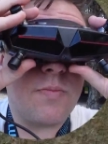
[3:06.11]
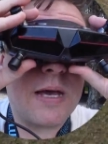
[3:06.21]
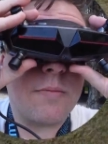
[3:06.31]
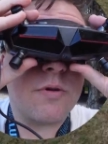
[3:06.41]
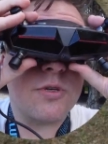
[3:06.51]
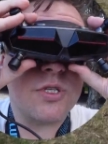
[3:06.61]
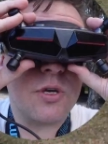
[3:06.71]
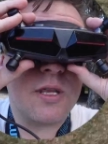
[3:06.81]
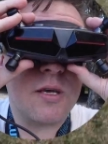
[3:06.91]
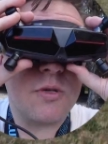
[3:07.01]
be able to
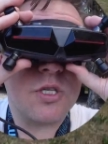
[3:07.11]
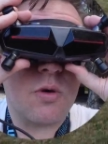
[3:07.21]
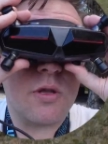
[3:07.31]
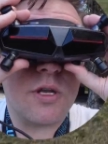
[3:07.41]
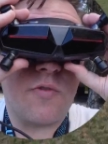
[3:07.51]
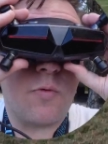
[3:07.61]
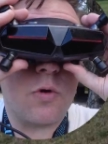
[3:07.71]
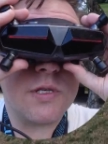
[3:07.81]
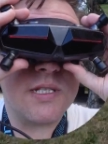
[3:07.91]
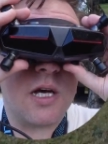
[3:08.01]
enjoy the image quality of
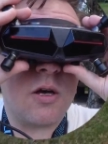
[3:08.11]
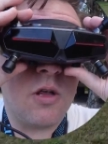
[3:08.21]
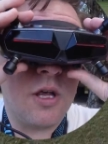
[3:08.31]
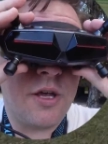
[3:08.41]
Walksnail